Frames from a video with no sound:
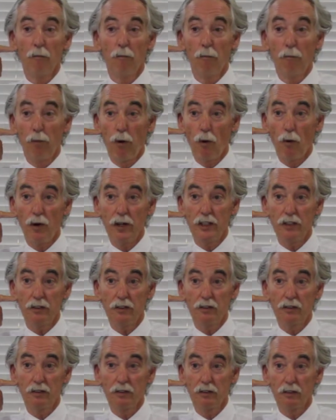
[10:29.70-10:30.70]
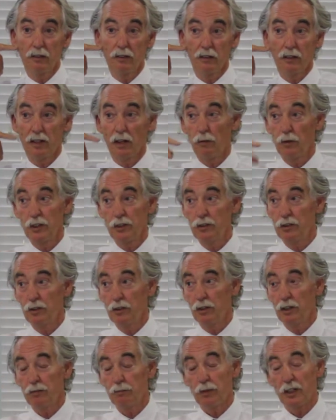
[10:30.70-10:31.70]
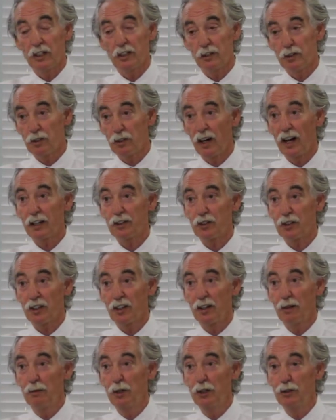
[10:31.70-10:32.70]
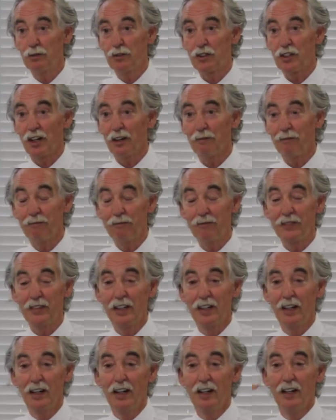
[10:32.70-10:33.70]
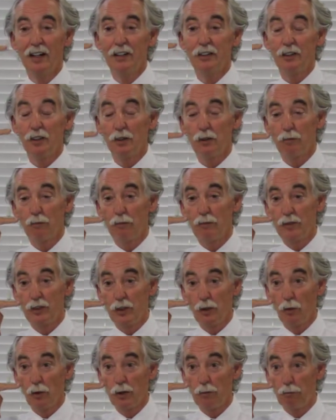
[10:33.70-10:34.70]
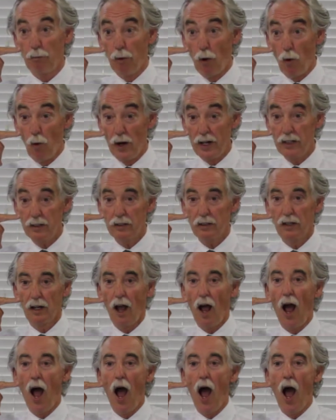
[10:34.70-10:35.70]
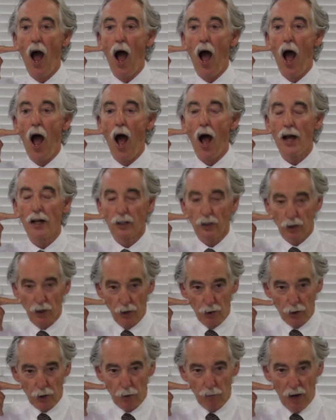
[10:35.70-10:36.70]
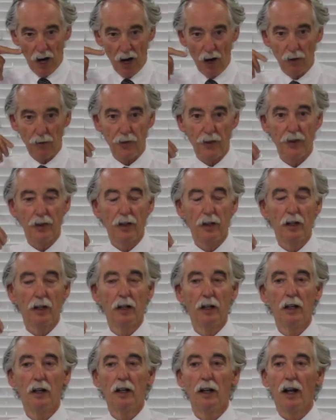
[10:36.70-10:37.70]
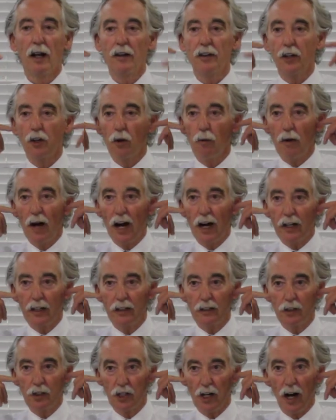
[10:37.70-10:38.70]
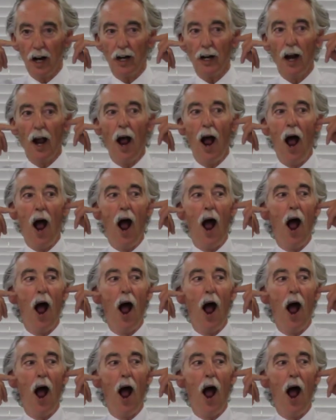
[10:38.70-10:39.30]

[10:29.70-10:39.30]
point, and I wouldn't do it because you're actually going to move something. You would point and close your mouth, and then go back and check.